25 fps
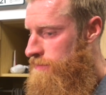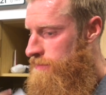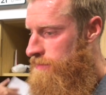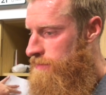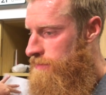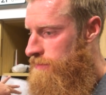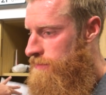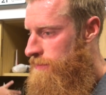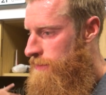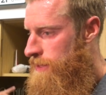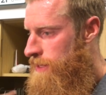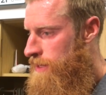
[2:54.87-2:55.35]

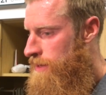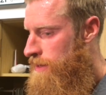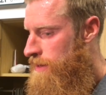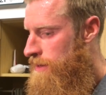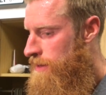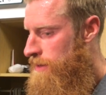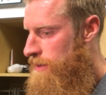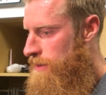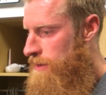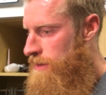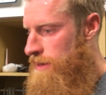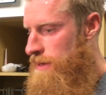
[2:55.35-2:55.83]
still
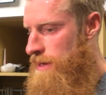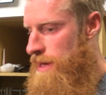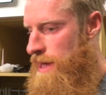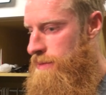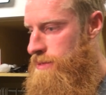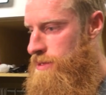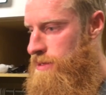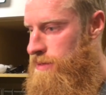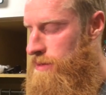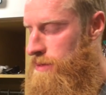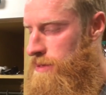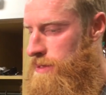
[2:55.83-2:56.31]
high.
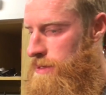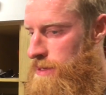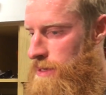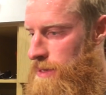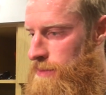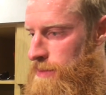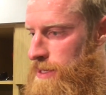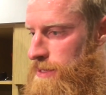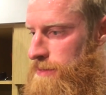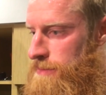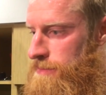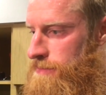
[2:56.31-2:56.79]
Absolutely. I
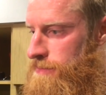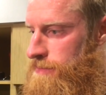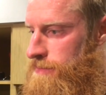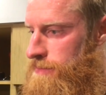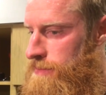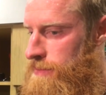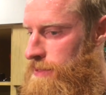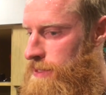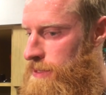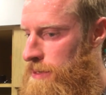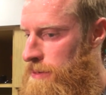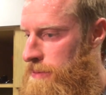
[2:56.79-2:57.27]
mean,
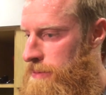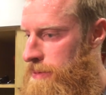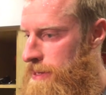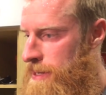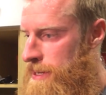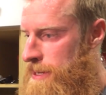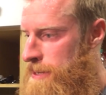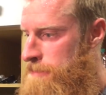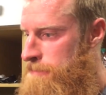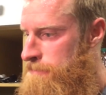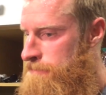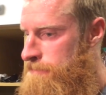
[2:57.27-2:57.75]
you know,
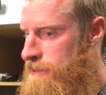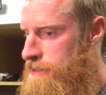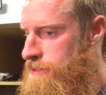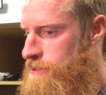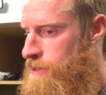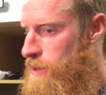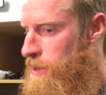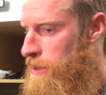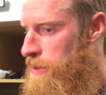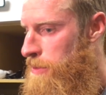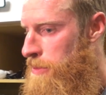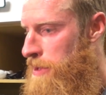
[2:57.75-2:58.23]
um, there's
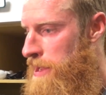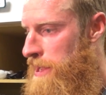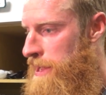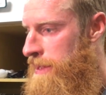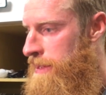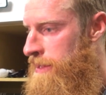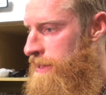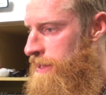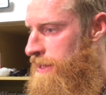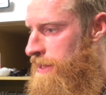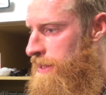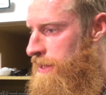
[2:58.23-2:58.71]
no other
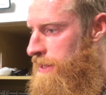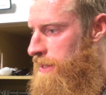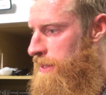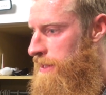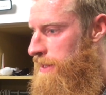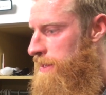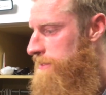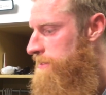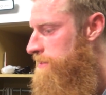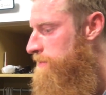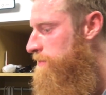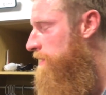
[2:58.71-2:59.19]
way
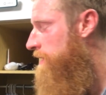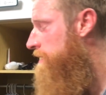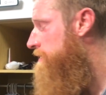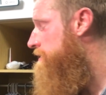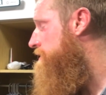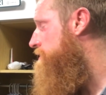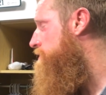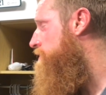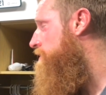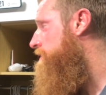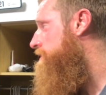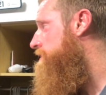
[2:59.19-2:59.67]
uh, to be at
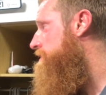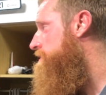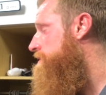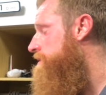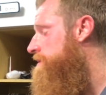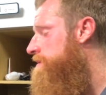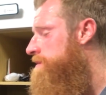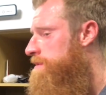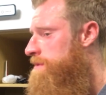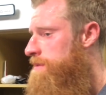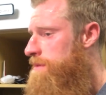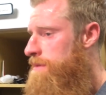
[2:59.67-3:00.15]
this point in the
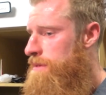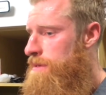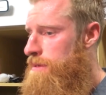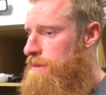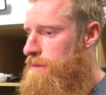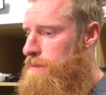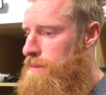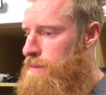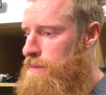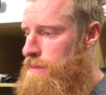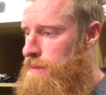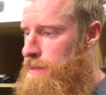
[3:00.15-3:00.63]
season.
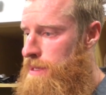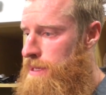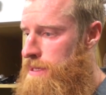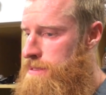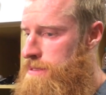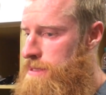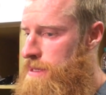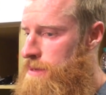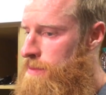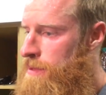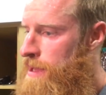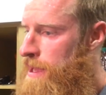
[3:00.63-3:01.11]
like I
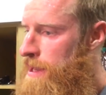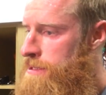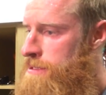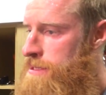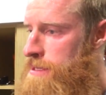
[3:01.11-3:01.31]
said, we got